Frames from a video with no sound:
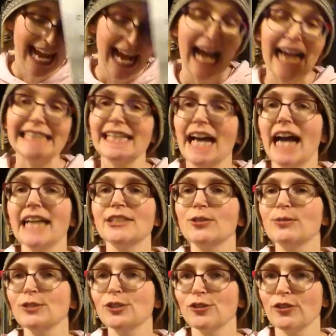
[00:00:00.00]
I don't
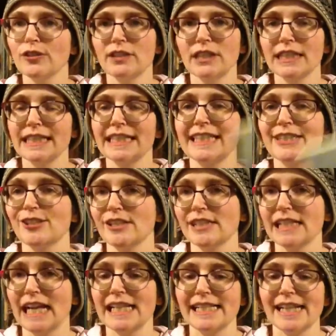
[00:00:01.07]
want you to think that I just
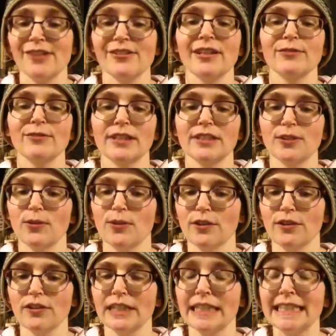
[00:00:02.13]
sat down and read the whole
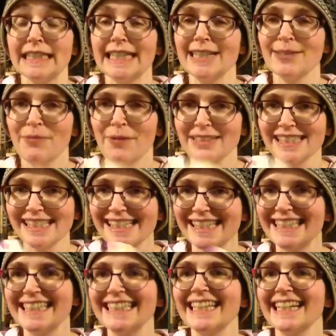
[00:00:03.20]
thing in one sitting.